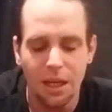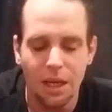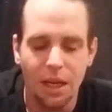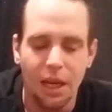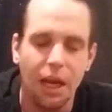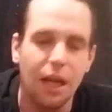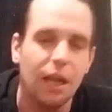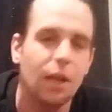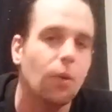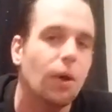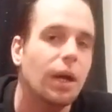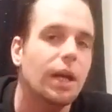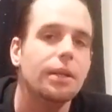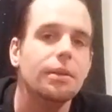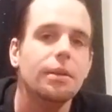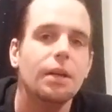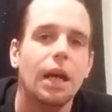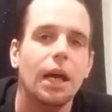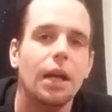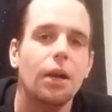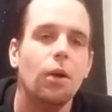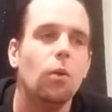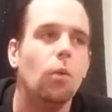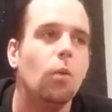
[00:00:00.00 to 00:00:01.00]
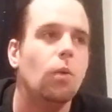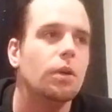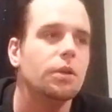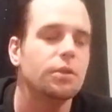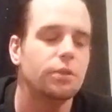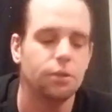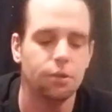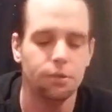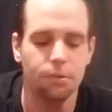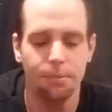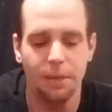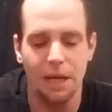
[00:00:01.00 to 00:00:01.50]
anyway, I don't
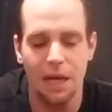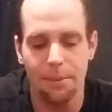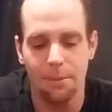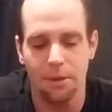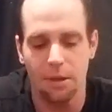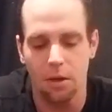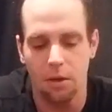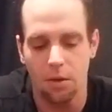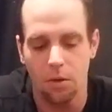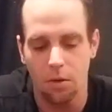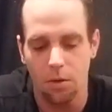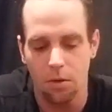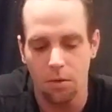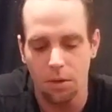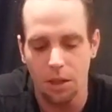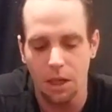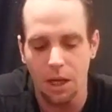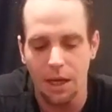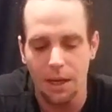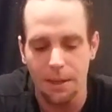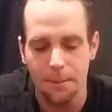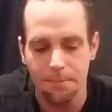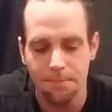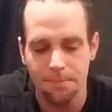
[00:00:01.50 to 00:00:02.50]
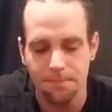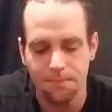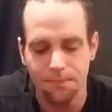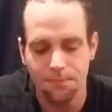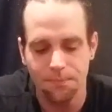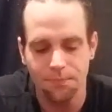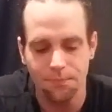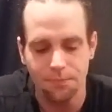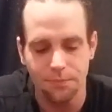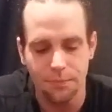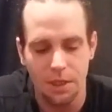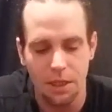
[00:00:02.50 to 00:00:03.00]
want to babble a whole, whole lot.
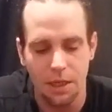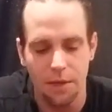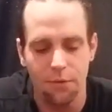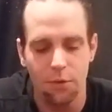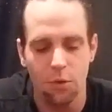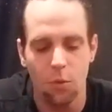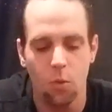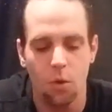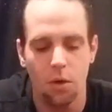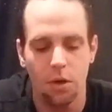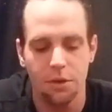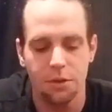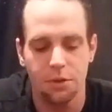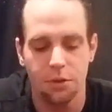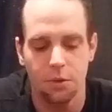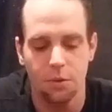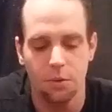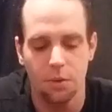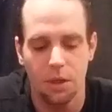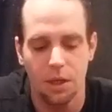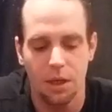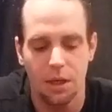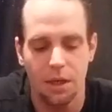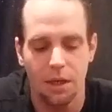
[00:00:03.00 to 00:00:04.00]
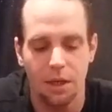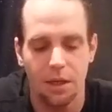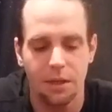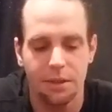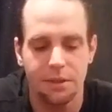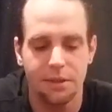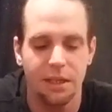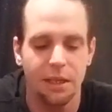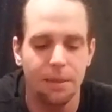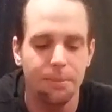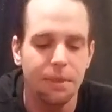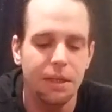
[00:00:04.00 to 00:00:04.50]
If you want to
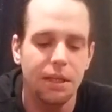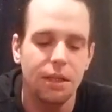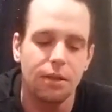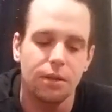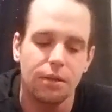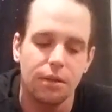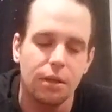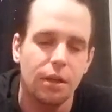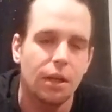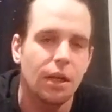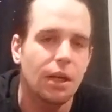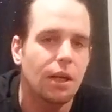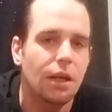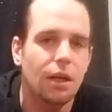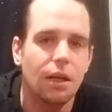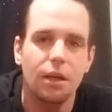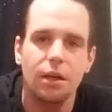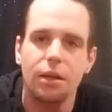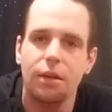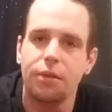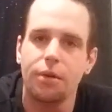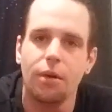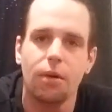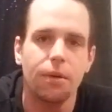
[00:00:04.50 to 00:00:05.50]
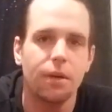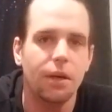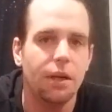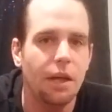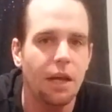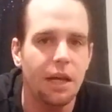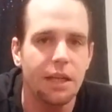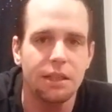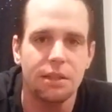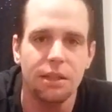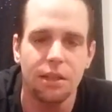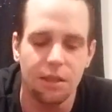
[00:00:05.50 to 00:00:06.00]
uh, tip me or throw in a
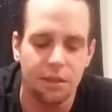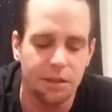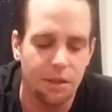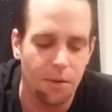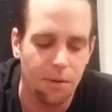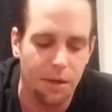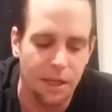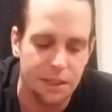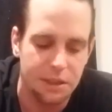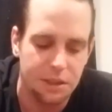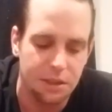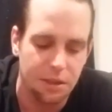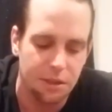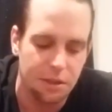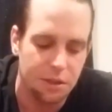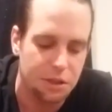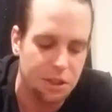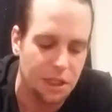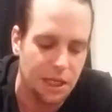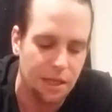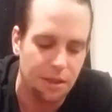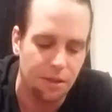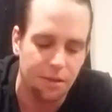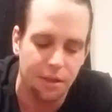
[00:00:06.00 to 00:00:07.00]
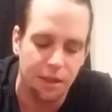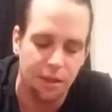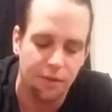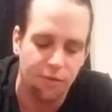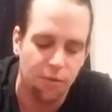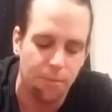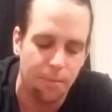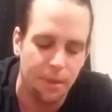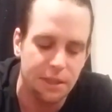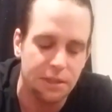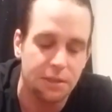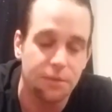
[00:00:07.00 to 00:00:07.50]
nice little donation to the channel. The
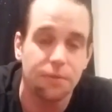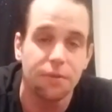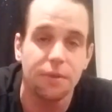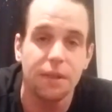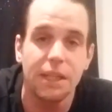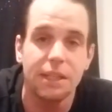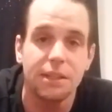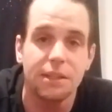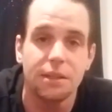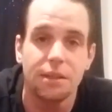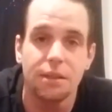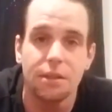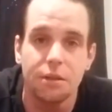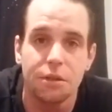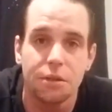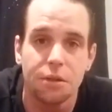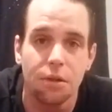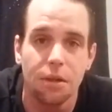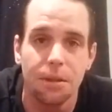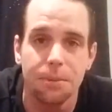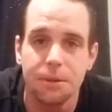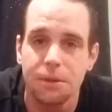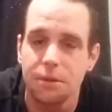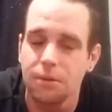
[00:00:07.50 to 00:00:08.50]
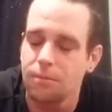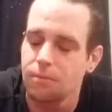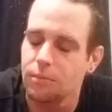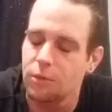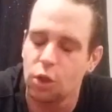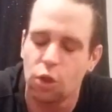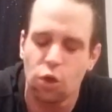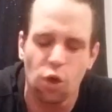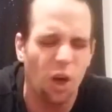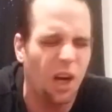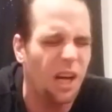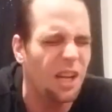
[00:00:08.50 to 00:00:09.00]
information for that's in the description.
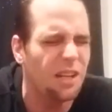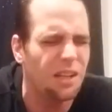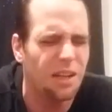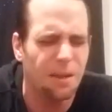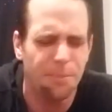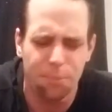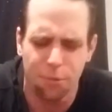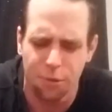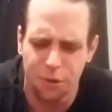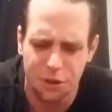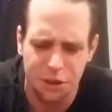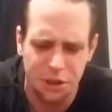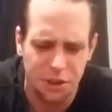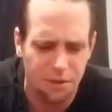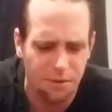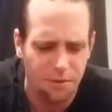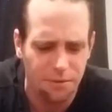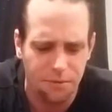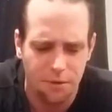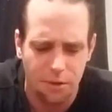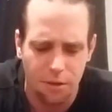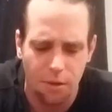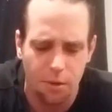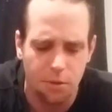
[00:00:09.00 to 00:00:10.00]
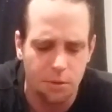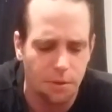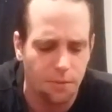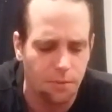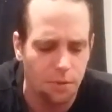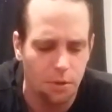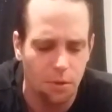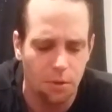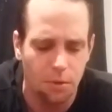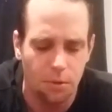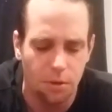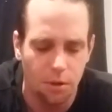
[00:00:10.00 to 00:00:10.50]
Greatly appreciative to those of
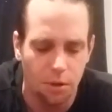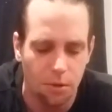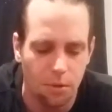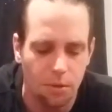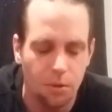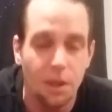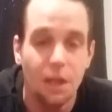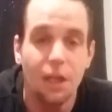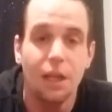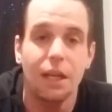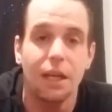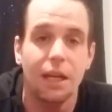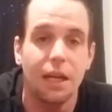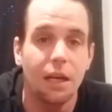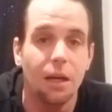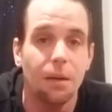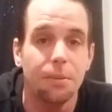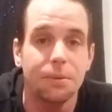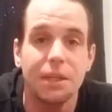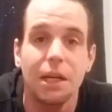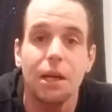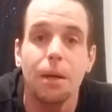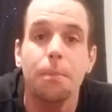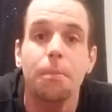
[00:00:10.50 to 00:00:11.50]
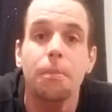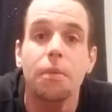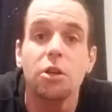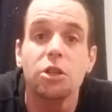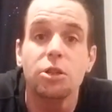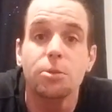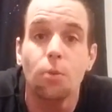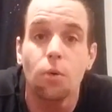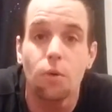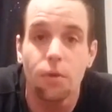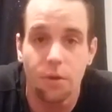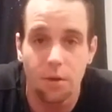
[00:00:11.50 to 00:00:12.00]
you who do. It helps out
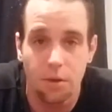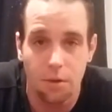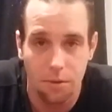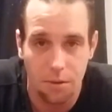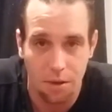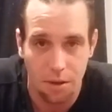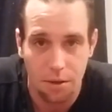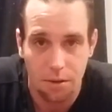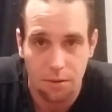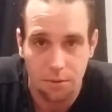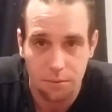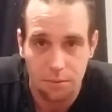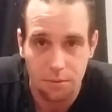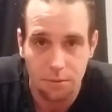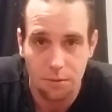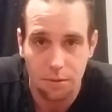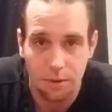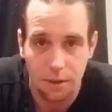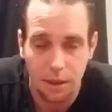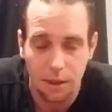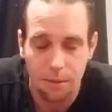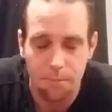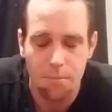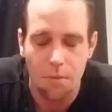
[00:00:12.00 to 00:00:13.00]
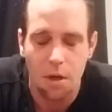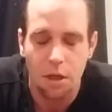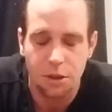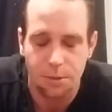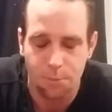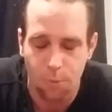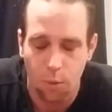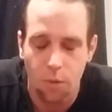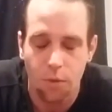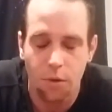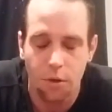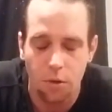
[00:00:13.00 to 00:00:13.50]
much more than you know, okay? Much more than